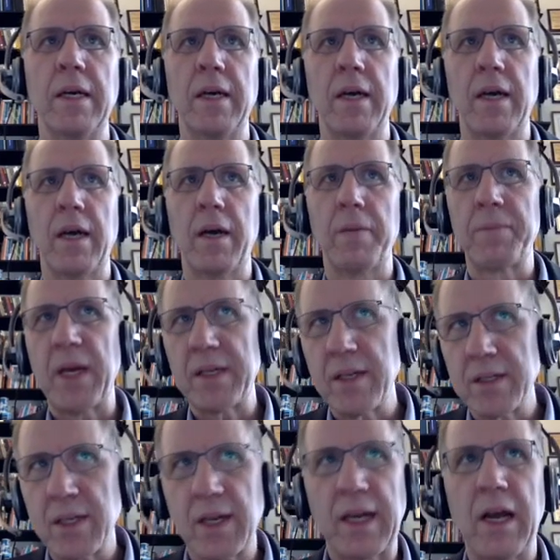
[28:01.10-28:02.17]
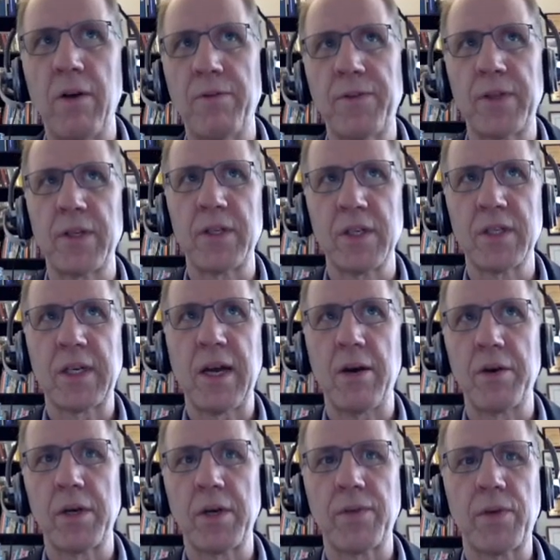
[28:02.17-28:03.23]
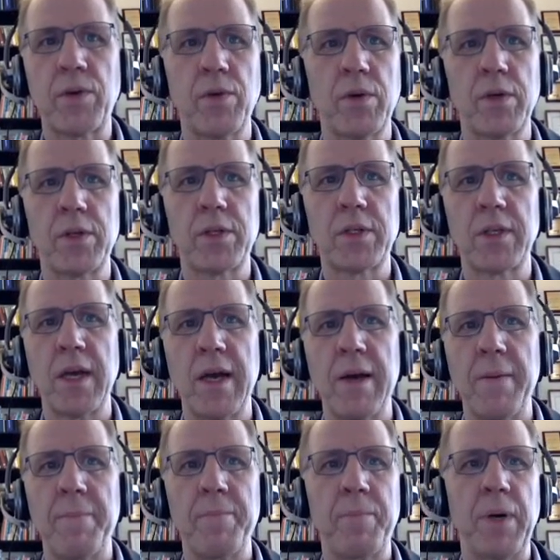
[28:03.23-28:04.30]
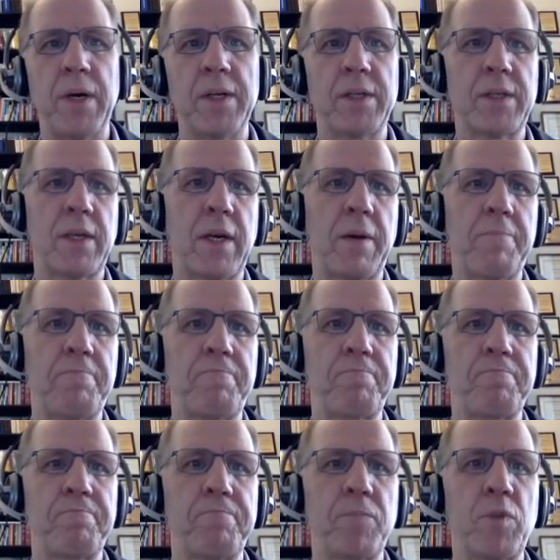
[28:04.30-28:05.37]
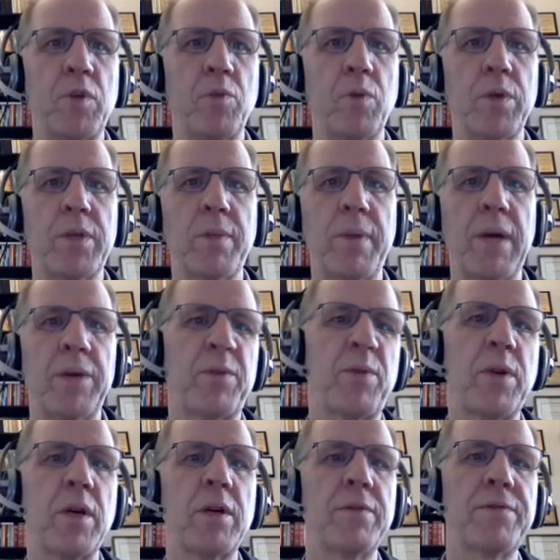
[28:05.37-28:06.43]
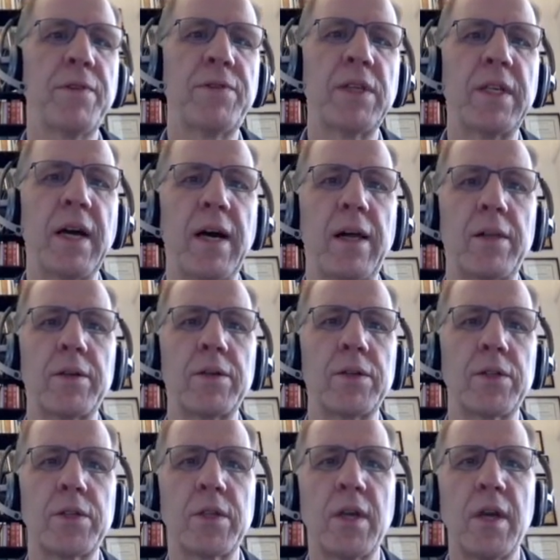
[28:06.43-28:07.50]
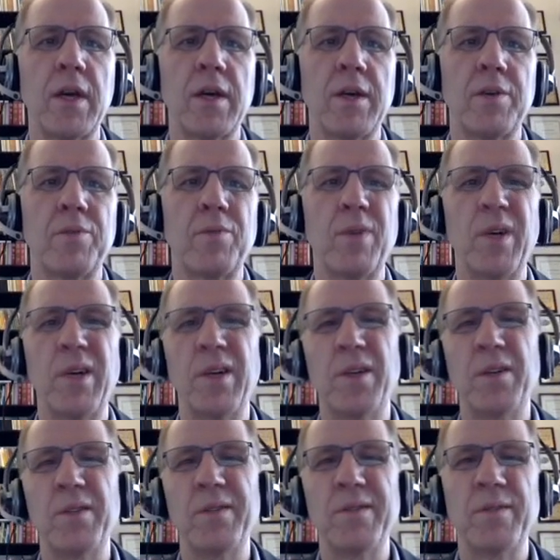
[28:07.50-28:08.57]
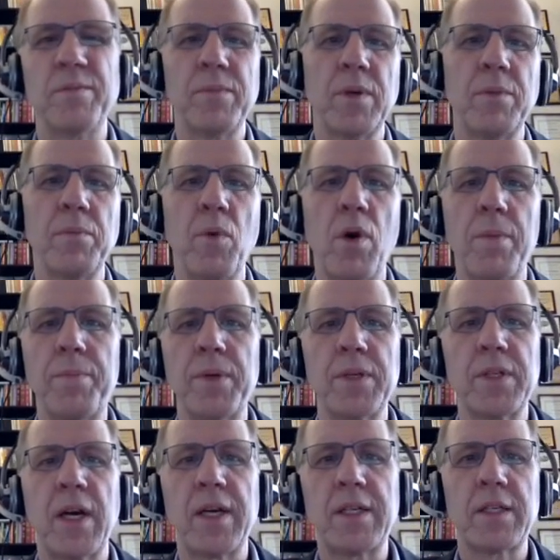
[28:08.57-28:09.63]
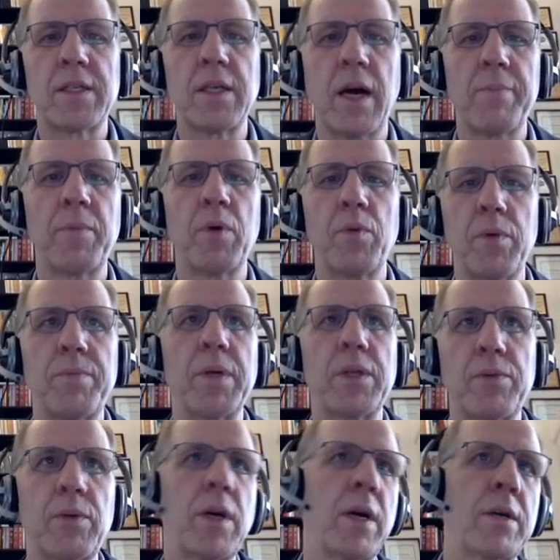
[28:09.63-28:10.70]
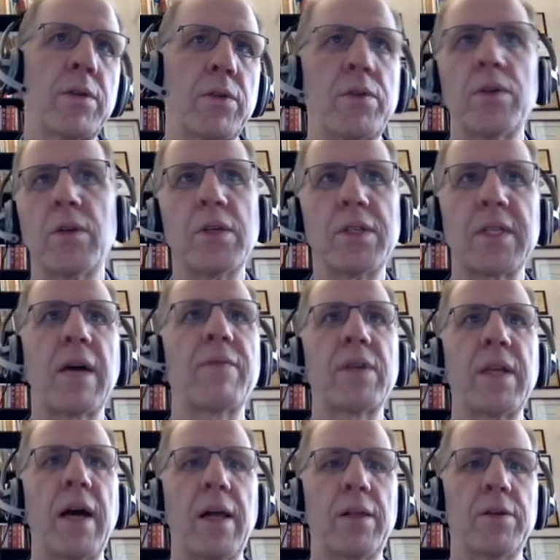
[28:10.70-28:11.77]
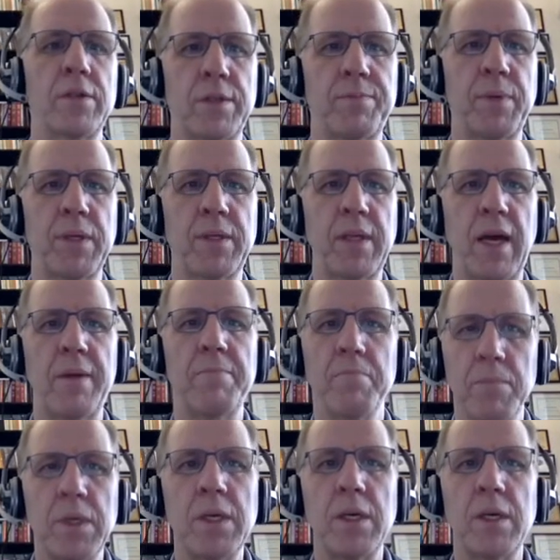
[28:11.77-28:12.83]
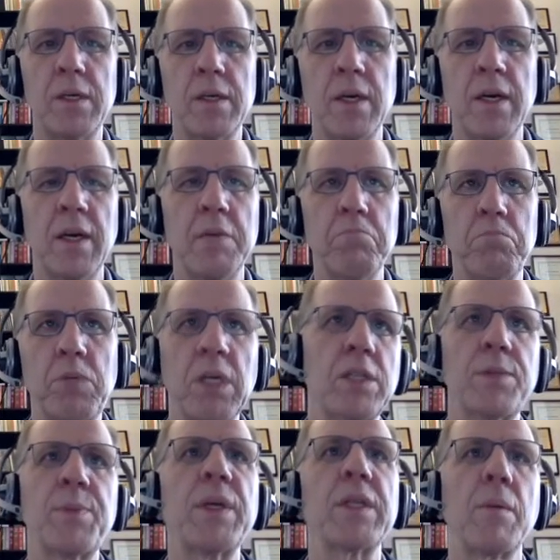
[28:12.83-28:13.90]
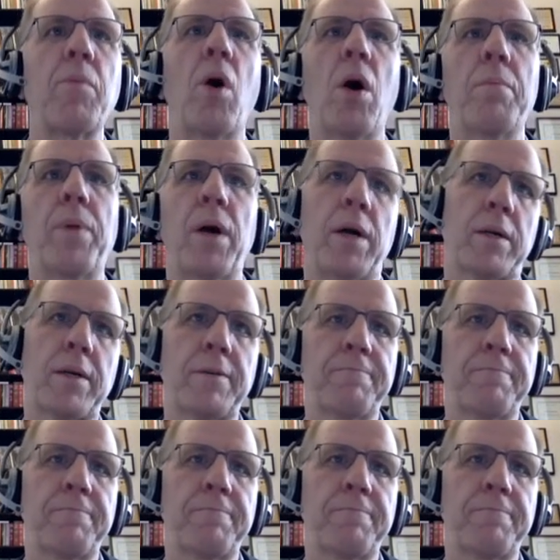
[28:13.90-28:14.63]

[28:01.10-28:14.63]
that doesn't account for the discounting, of course, but you're worth about $350. Well, a more precise number would be $337, but that mean gets me in the ballpark.